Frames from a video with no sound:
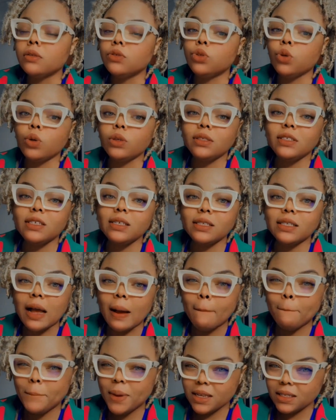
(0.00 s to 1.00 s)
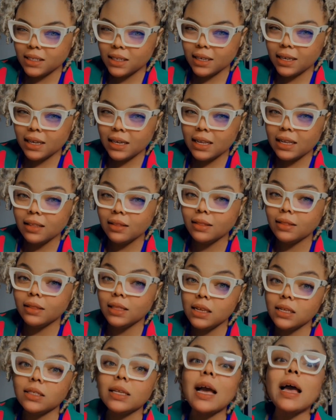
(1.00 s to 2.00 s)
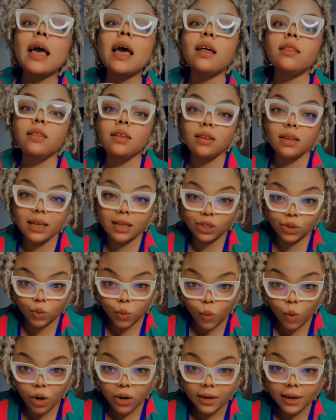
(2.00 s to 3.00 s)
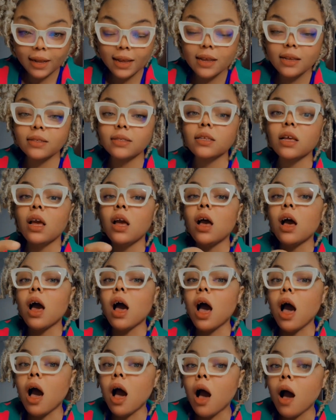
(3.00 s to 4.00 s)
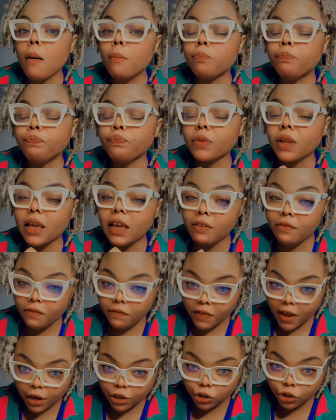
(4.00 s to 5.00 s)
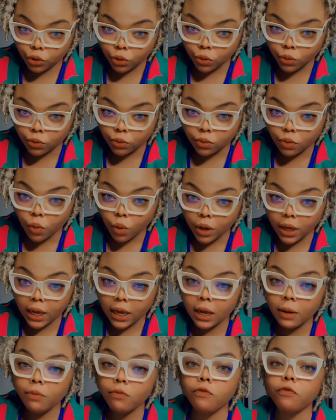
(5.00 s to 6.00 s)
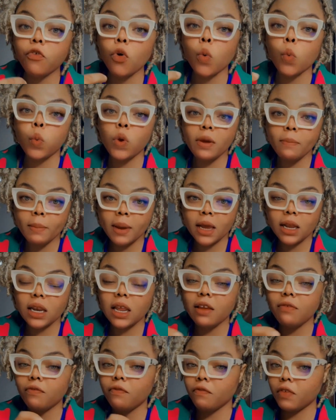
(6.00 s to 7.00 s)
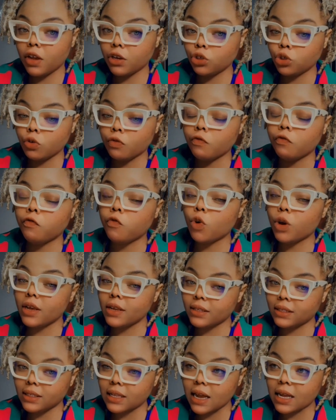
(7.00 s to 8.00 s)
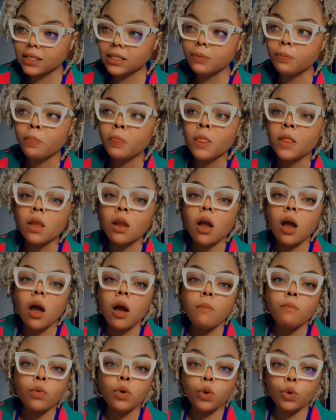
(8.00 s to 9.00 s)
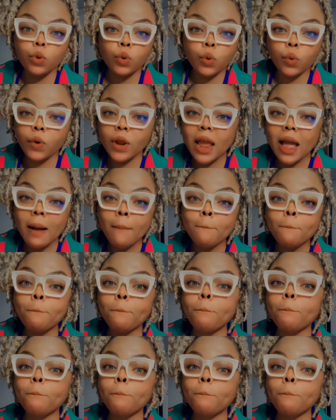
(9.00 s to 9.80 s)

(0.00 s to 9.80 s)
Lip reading: So these are basically things. The next one is infection, okay? For women, infection, for instance, gonorrhea,